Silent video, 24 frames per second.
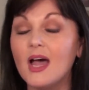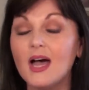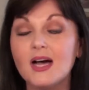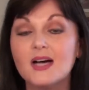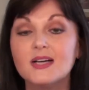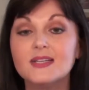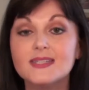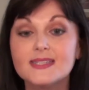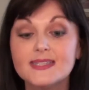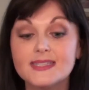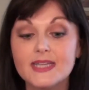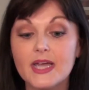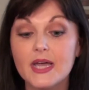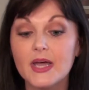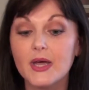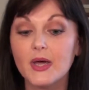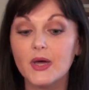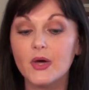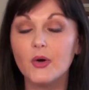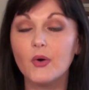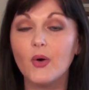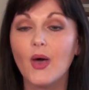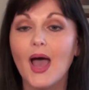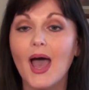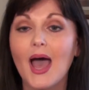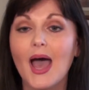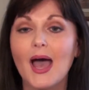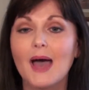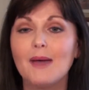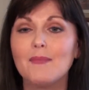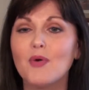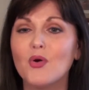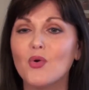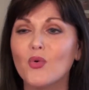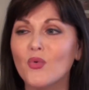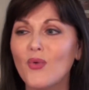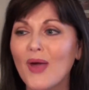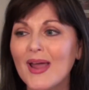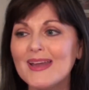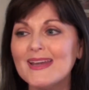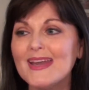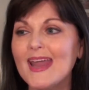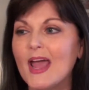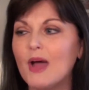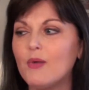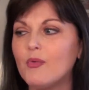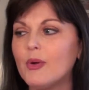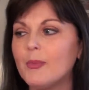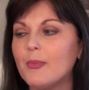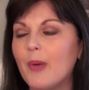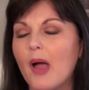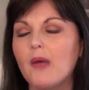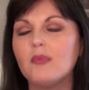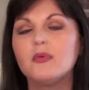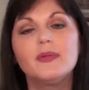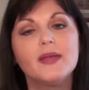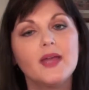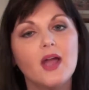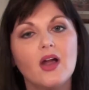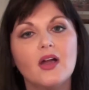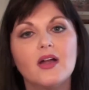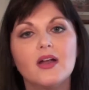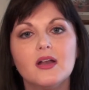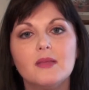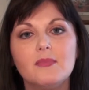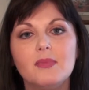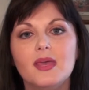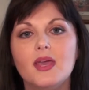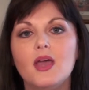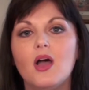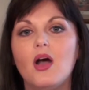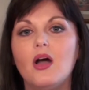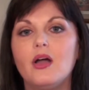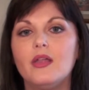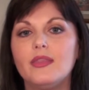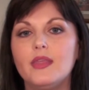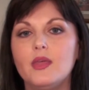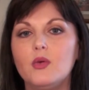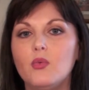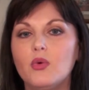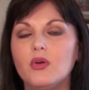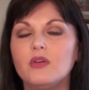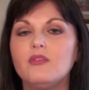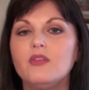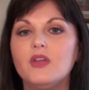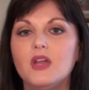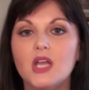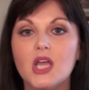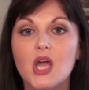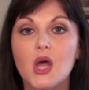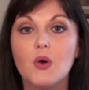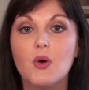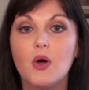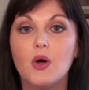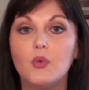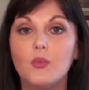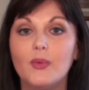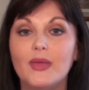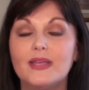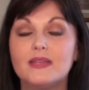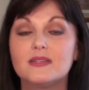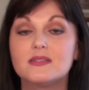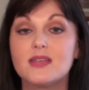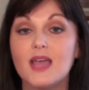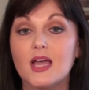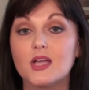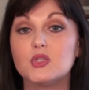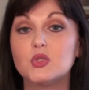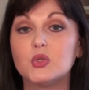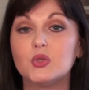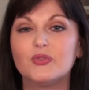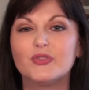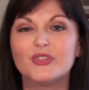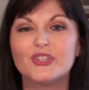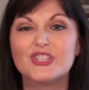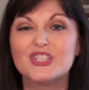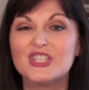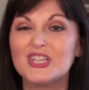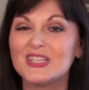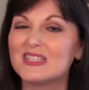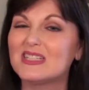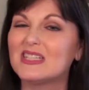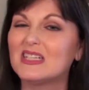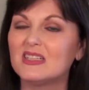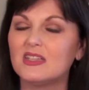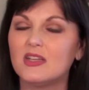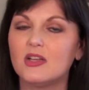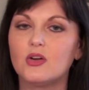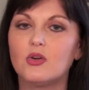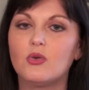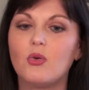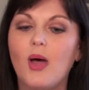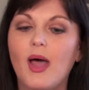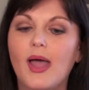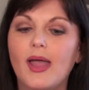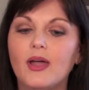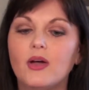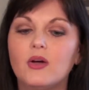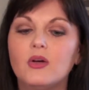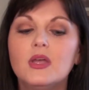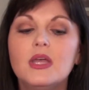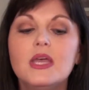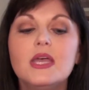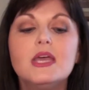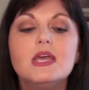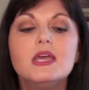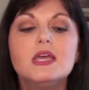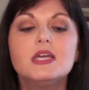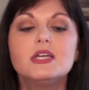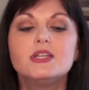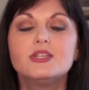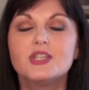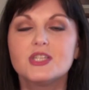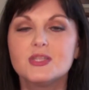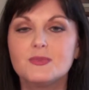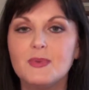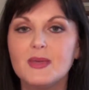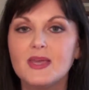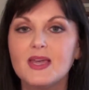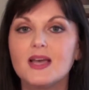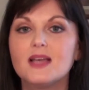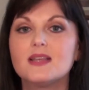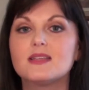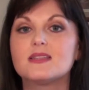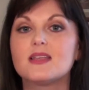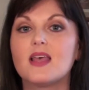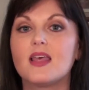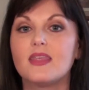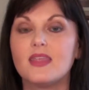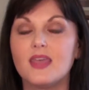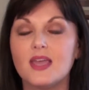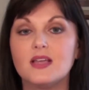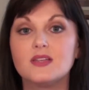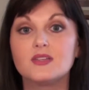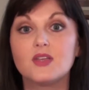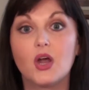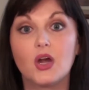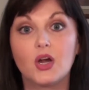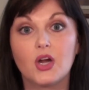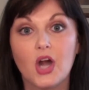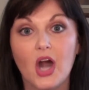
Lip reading: Also, right now we probably are going to be on the one video a week schedule for just a little while, just because things are